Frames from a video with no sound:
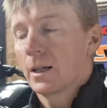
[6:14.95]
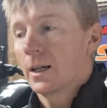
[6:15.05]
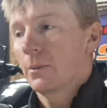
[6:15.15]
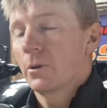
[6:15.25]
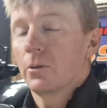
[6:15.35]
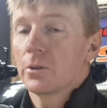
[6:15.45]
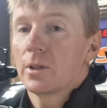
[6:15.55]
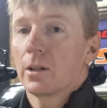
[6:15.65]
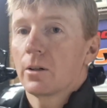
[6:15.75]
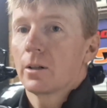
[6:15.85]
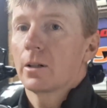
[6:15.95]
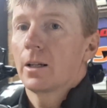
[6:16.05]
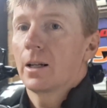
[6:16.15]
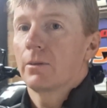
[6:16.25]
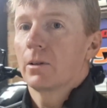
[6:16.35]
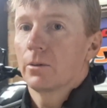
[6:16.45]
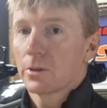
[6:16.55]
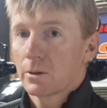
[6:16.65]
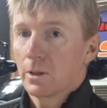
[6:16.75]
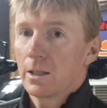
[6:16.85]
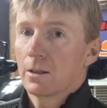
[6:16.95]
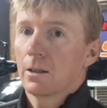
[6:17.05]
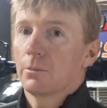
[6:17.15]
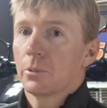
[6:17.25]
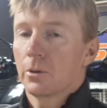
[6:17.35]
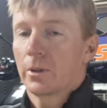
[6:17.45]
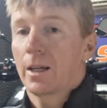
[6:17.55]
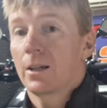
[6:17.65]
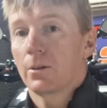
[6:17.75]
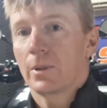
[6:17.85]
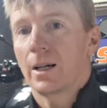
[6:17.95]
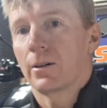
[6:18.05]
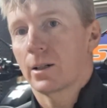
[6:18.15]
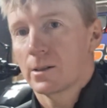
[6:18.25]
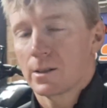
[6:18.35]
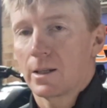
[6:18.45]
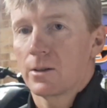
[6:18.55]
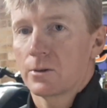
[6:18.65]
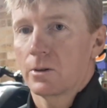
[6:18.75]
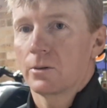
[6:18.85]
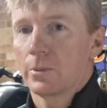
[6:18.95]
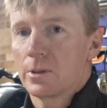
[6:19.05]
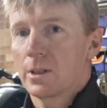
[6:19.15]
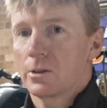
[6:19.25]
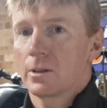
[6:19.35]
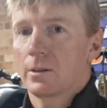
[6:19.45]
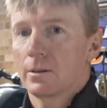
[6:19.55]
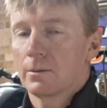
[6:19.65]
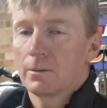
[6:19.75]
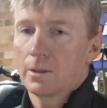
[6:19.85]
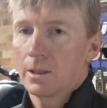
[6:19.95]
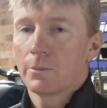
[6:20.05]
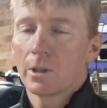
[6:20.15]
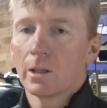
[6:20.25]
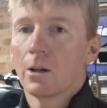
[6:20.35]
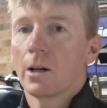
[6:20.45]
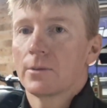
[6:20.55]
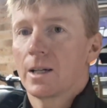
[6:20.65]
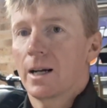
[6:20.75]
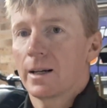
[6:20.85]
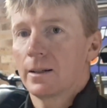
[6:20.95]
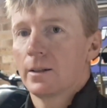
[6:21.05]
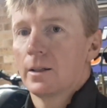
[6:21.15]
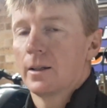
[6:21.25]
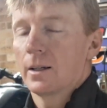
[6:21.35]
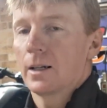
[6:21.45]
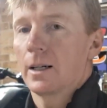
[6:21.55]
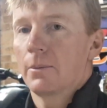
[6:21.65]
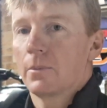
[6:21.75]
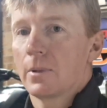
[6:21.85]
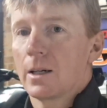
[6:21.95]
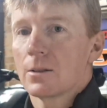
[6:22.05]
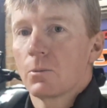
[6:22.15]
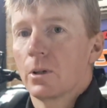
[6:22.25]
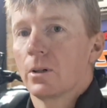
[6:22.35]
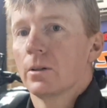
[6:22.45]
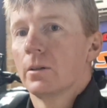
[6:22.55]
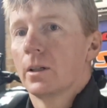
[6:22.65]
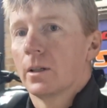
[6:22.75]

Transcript: I've also got another little screen that I put on the handlebar, and I can see the throttle position and, you know, a bit of live data as well,